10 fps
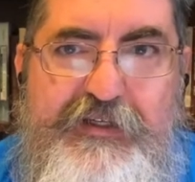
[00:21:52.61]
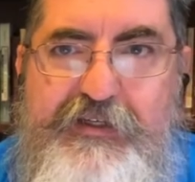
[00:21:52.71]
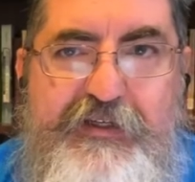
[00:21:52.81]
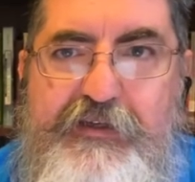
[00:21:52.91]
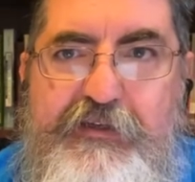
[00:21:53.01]

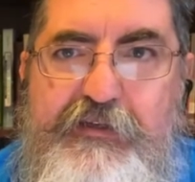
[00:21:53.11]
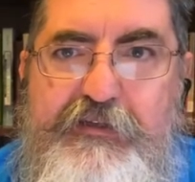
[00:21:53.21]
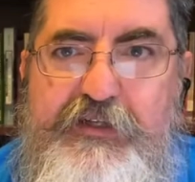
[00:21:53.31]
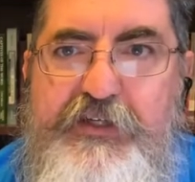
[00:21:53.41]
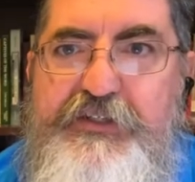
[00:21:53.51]
The
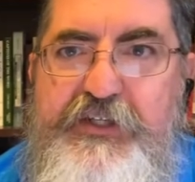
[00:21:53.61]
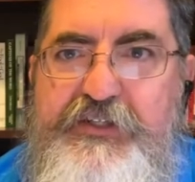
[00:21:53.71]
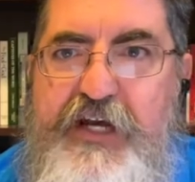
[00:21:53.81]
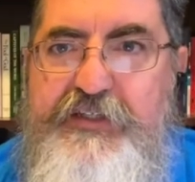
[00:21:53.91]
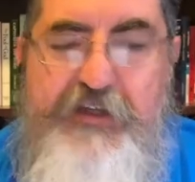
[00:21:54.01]
judge does
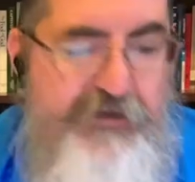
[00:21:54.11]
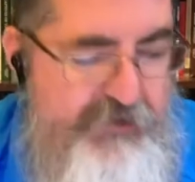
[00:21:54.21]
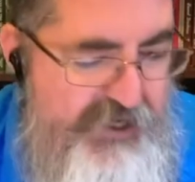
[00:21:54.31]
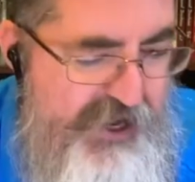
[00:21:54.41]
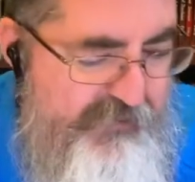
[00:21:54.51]
not seem to
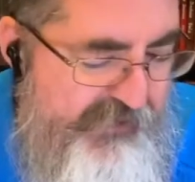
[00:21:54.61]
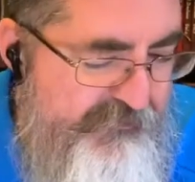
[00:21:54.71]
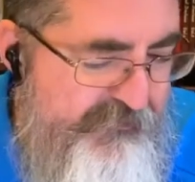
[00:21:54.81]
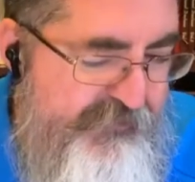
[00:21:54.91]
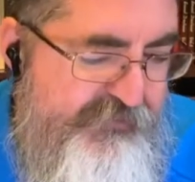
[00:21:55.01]
be happy.
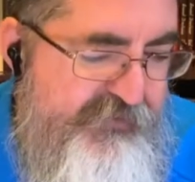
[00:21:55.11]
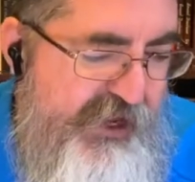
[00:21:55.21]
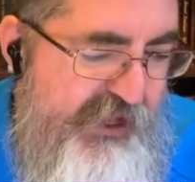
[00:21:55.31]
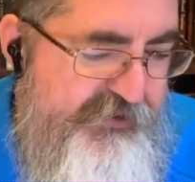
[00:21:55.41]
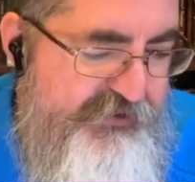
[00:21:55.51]

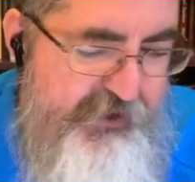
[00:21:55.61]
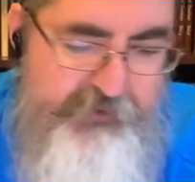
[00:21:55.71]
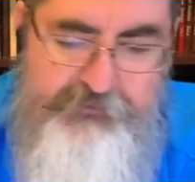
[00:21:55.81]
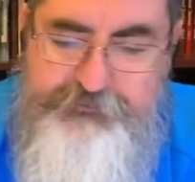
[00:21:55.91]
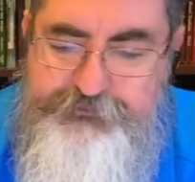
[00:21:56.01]
And
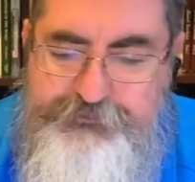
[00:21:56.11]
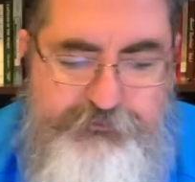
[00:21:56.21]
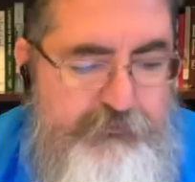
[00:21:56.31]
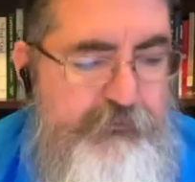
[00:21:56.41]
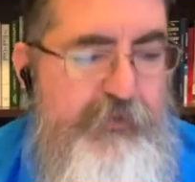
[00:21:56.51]
so
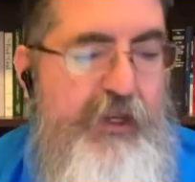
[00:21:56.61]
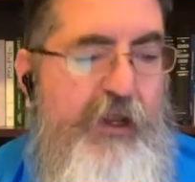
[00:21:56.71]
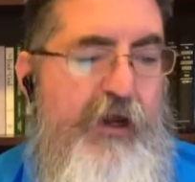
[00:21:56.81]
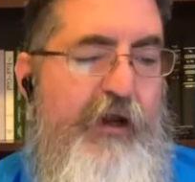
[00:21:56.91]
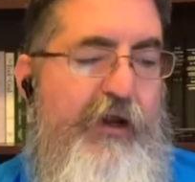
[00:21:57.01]

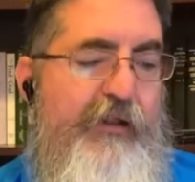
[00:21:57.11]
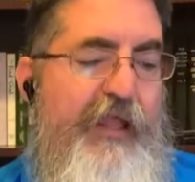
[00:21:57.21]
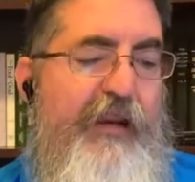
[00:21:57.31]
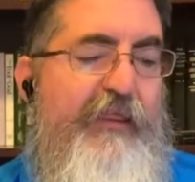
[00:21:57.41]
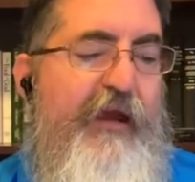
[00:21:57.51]
a
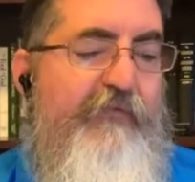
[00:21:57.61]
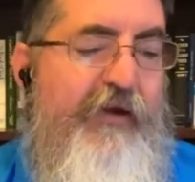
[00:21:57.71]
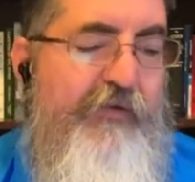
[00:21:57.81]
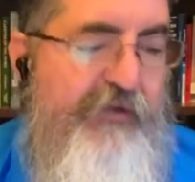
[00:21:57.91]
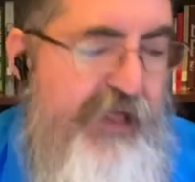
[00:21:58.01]
lot of
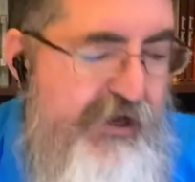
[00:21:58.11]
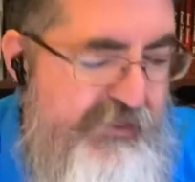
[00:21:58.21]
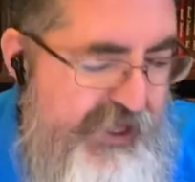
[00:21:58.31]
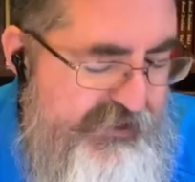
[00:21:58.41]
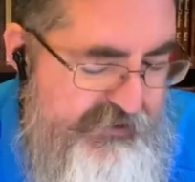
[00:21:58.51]

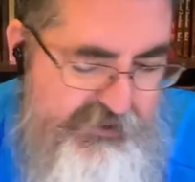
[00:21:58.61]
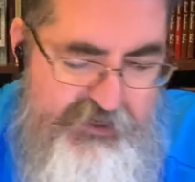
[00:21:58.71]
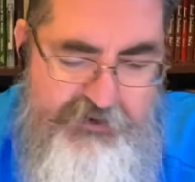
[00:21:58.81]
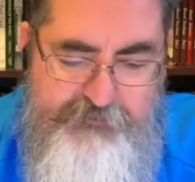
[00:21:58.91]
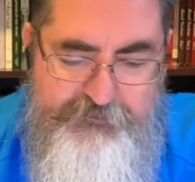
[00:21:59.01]
that,
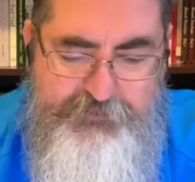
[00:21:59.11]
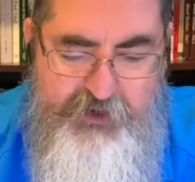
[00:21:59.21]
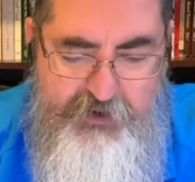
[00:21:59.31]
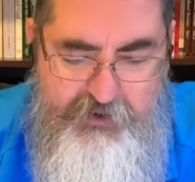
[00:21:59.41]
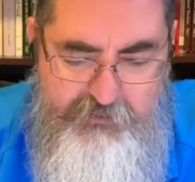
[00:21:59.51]
again,
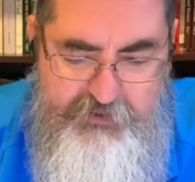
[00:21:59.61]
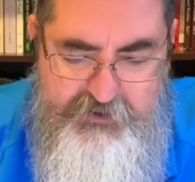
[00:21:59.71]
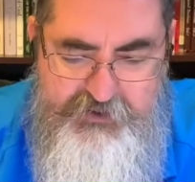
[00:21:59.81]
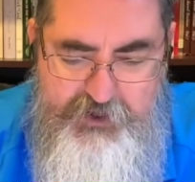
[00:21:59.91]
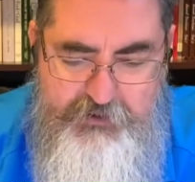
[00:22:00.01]
we
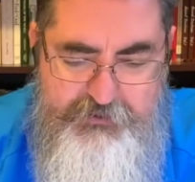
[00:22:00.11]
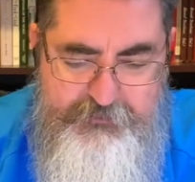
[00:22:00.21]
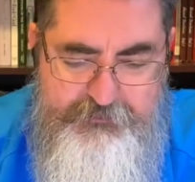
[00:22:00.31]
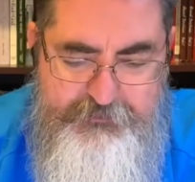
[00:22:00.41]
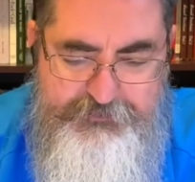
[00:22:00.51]
would note
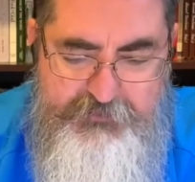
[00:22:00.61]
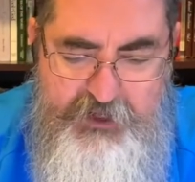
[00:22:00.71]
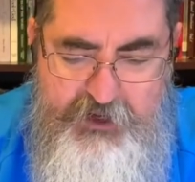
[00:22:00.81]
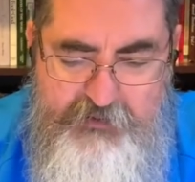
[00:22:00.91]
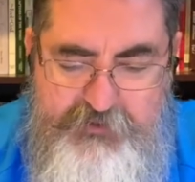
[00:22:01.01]

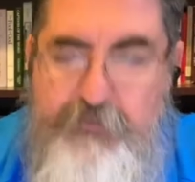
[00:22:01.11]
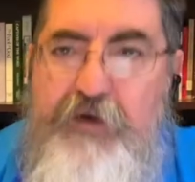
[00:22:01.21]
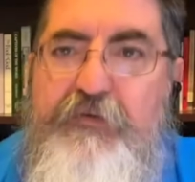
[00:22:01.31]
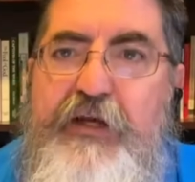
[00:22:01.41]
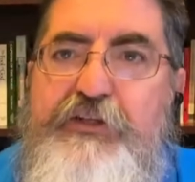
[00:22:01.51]
from
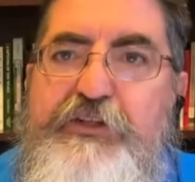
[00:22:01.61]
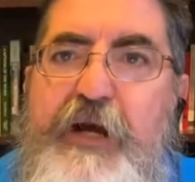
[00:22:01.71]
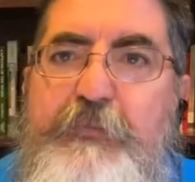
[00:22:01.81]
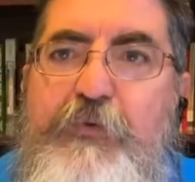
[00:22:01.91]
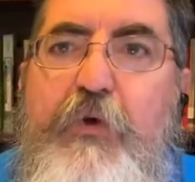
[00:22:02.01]
Revelation
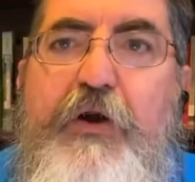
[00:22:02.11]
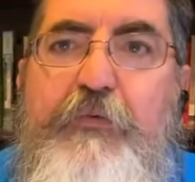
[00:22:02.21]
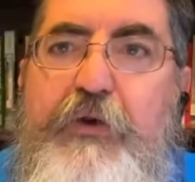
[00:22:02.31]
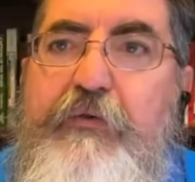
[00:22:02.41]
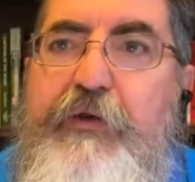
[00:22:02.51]
chapter 1,
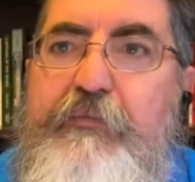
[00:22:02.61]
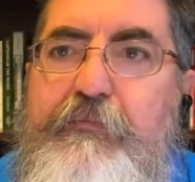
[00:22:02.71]
wouldn't we?